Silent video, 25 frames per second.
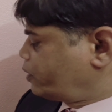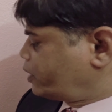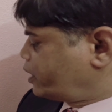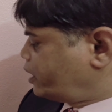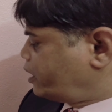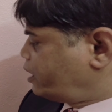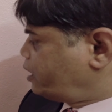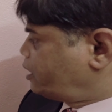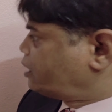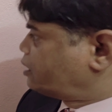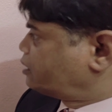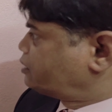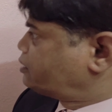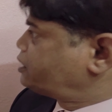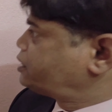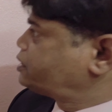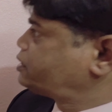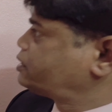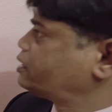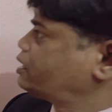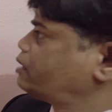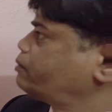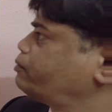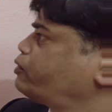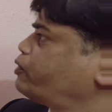Okay,
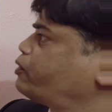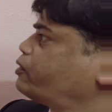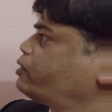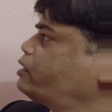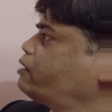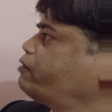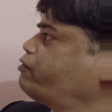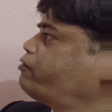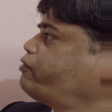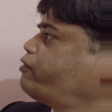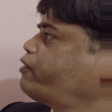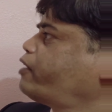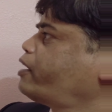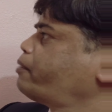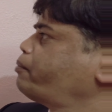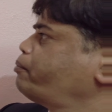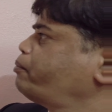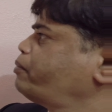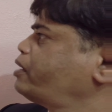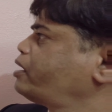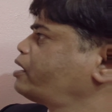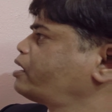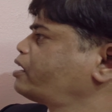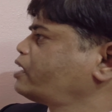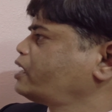this is about the
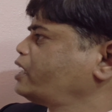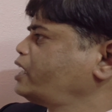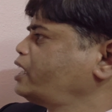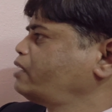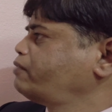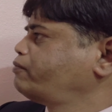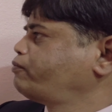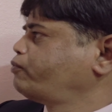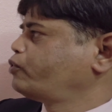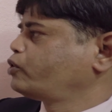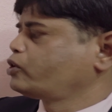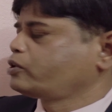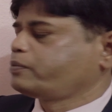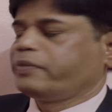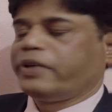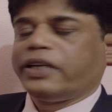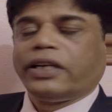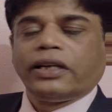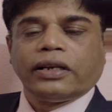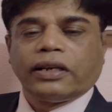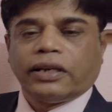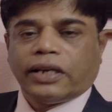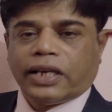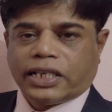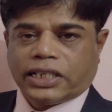fiber
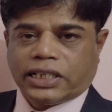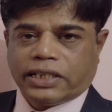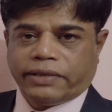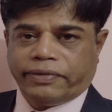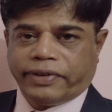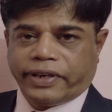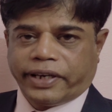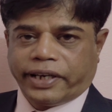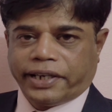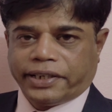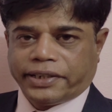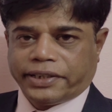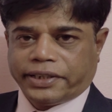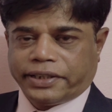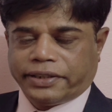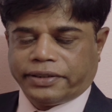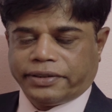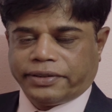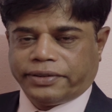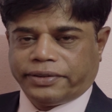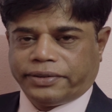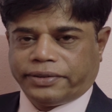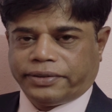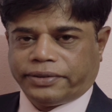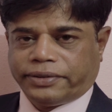reinforcement
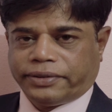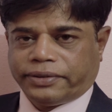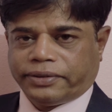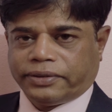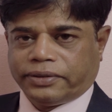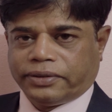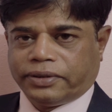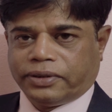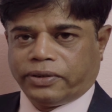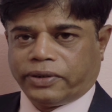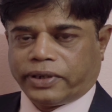classifications.